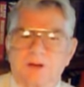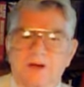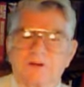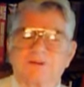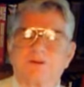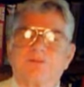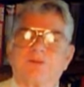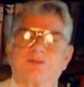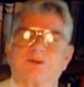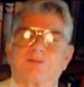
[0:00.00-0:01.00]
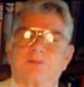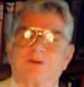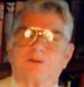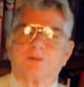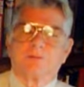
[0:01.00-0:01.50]
in Isaiah
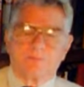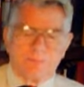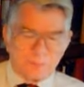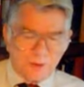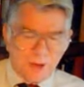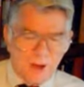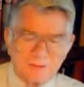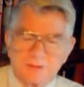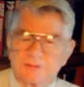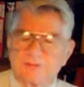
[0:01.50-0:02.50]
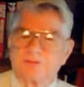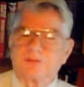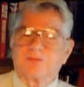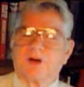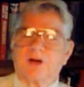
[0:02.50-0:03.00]
53 to Isaiah
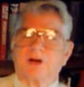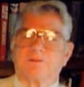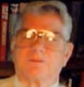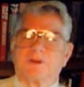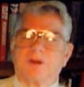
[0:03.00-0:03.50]
55.